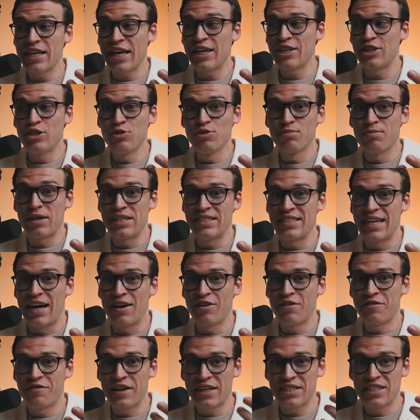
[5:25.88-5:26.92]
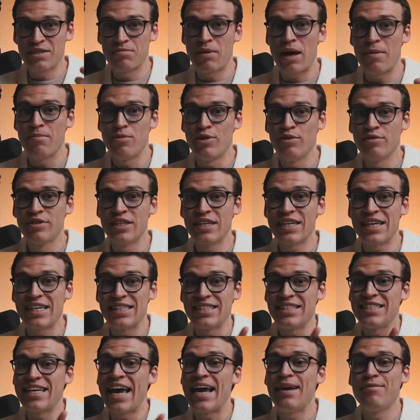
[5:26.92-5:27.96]
I could do with my sound effects and my music
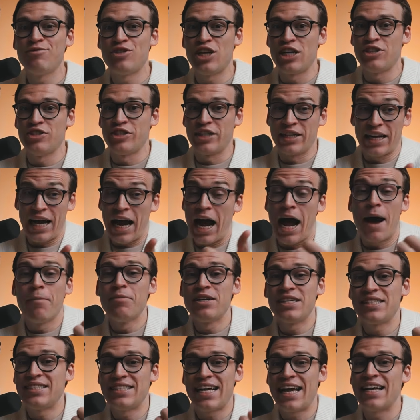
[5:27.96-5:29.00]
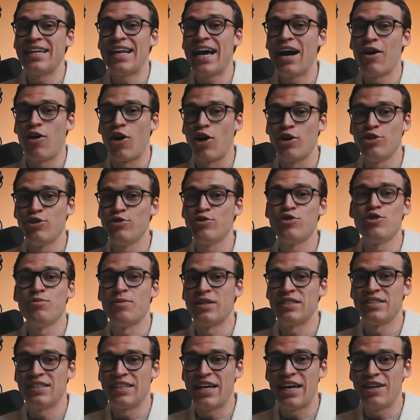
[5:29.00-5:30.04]
is game-changing. I'm gonna stand out on
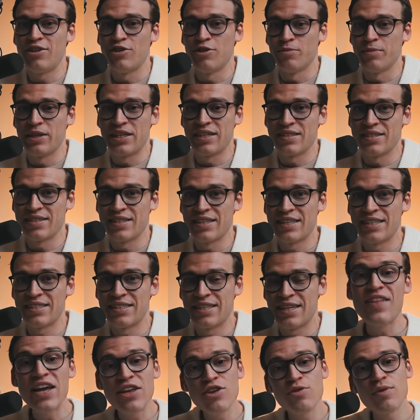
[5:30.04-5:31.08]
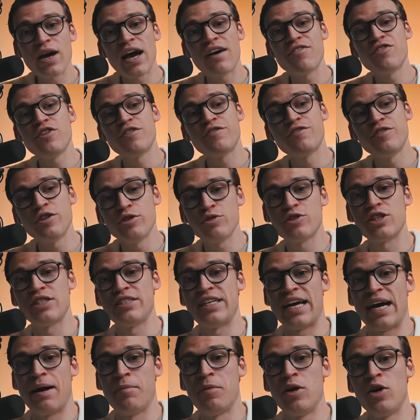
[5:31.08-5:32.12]
YouTube as an editor because of this. And then you have the Fusion
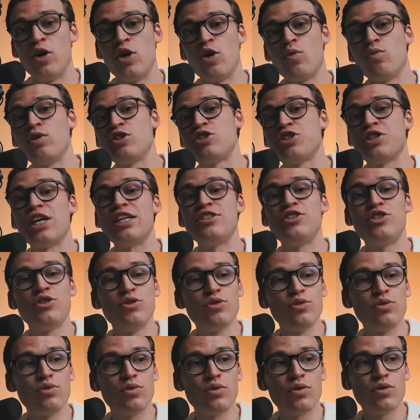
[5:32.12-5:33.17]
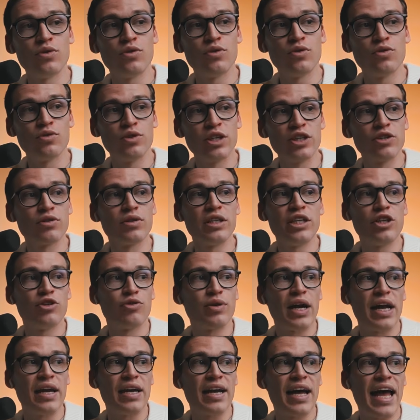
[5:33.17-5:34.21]
tab, which lets you literally
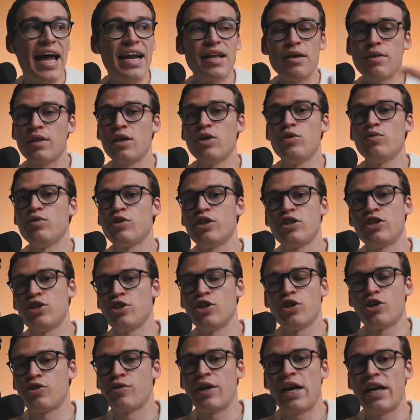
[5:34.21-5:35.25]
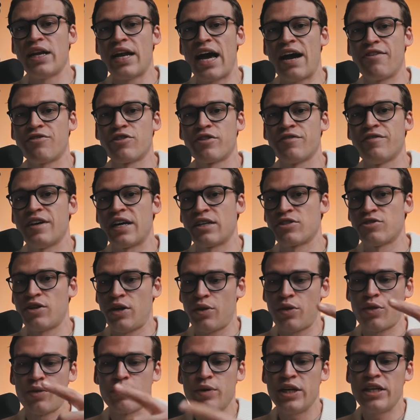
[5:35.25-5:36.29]
create anything you could create in After Effects,
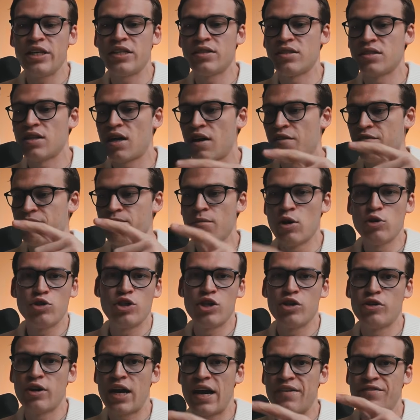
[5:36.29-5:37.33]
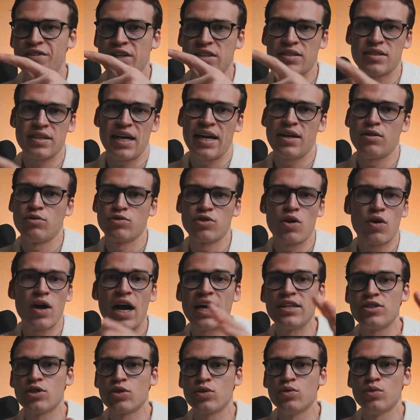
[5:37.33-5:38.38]
right? 3D stuff, motion graphics, titles, all
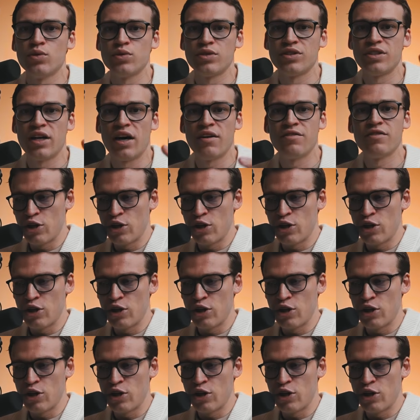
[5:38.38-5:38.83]
kinds of cool stuff.